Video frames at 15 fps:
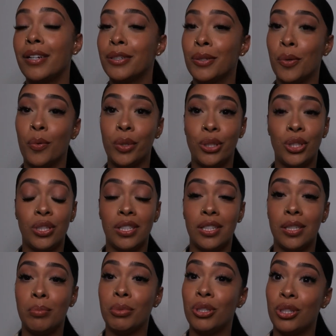what she
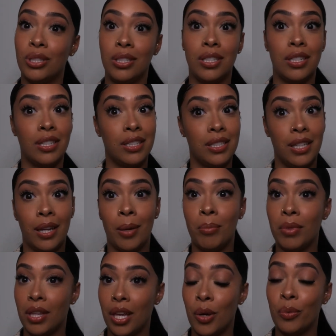did, but she did her damn
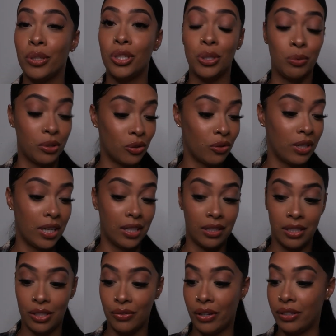thing when she was creating
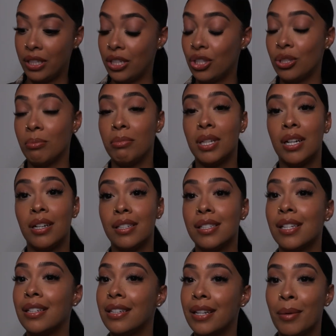this foundation, because
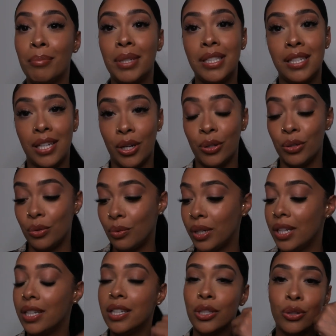let me tell you,
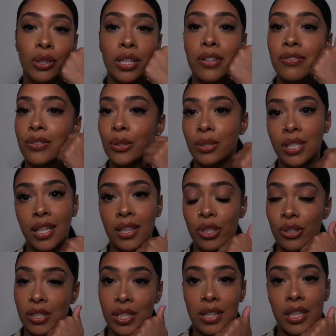it literally feels like
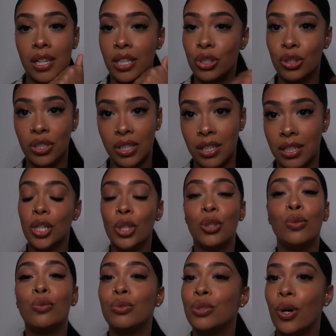there's nothing on your skin.
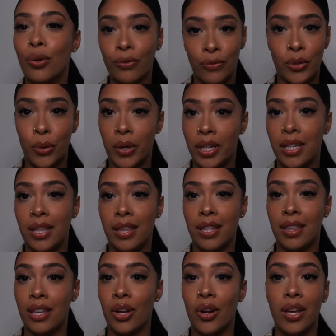You don't feel anything
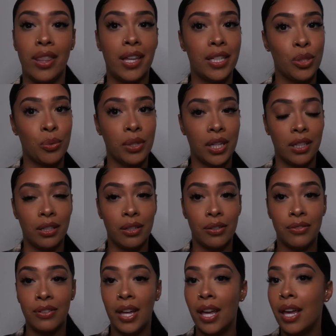there, and that's what I love.
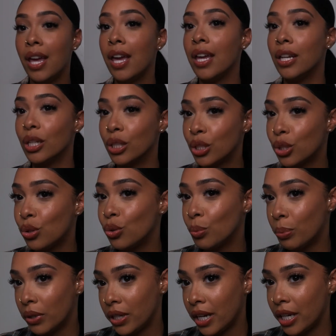It looks
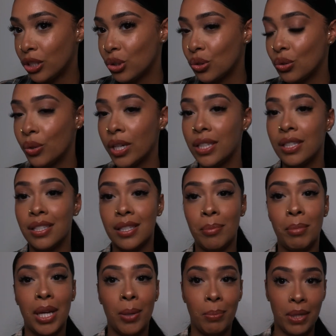super natural. It doesn't
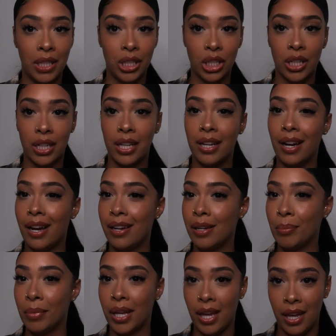make me look like I am
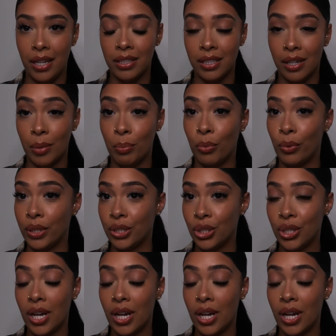caked up, which